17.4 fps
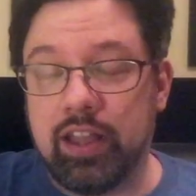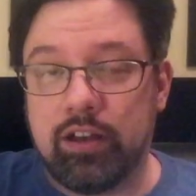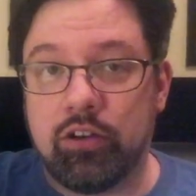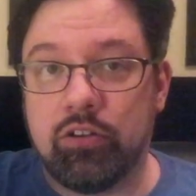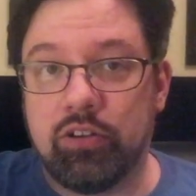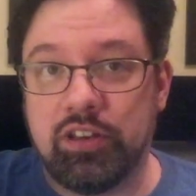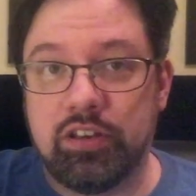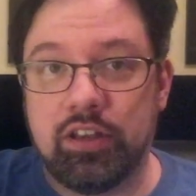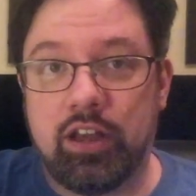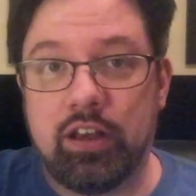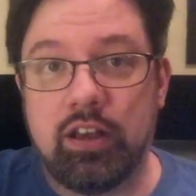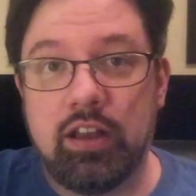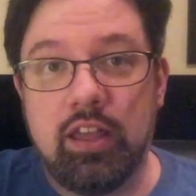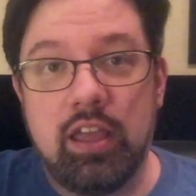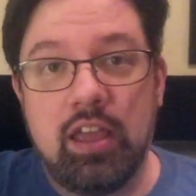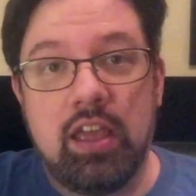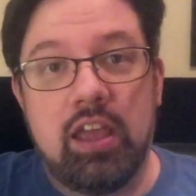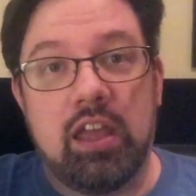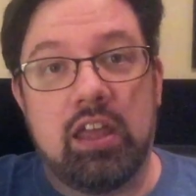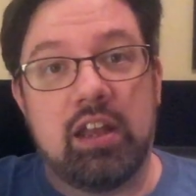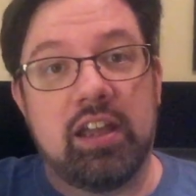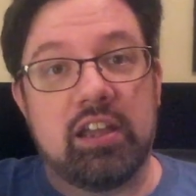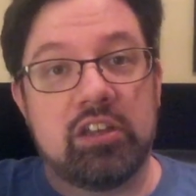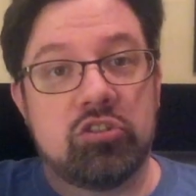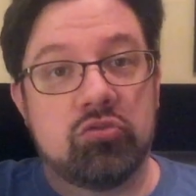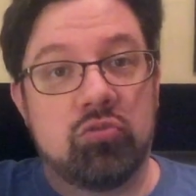had already done. And
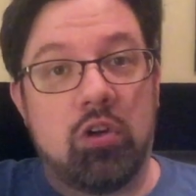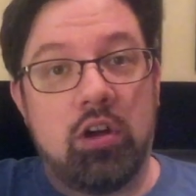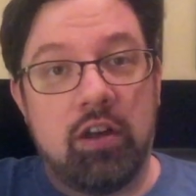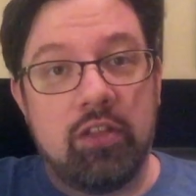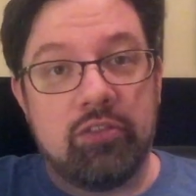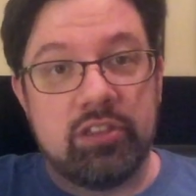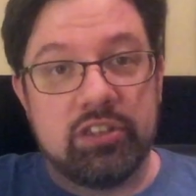I had drawn